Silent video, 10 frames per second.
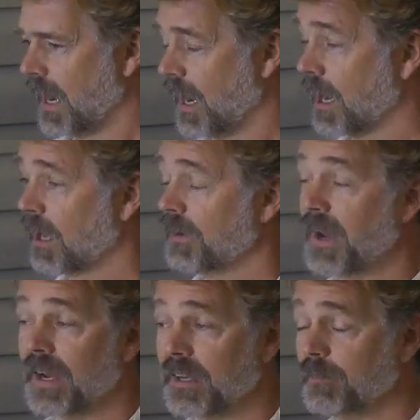
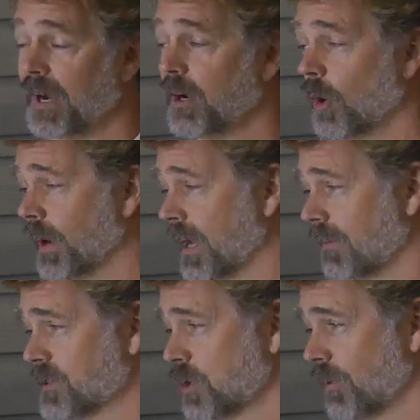Not in my home. I
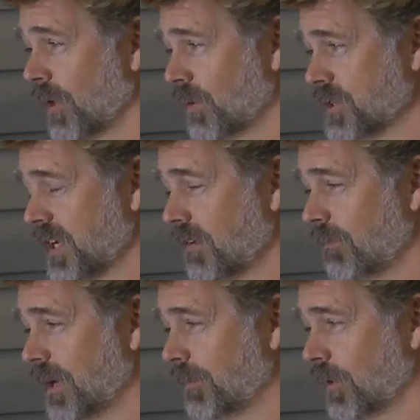have 2 brothers. I
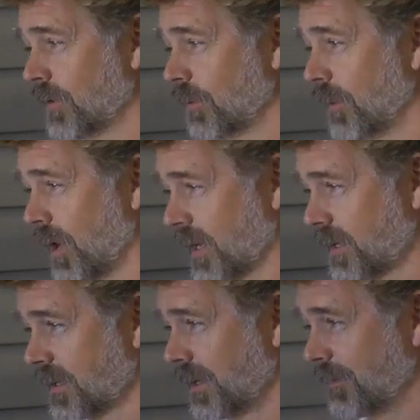have my brother Mark
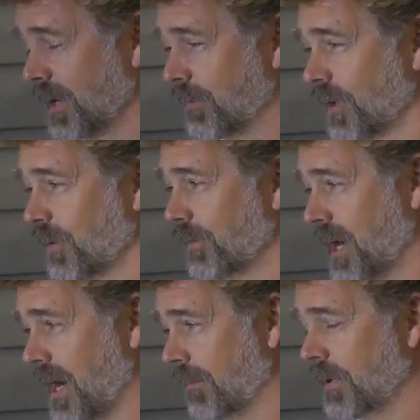and my brother
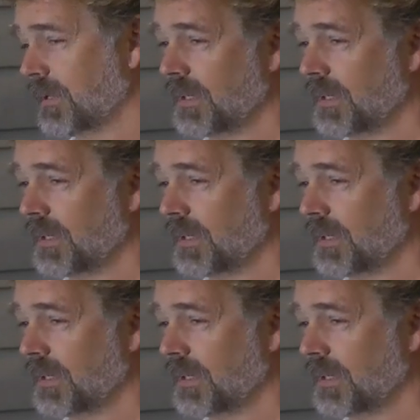Bob.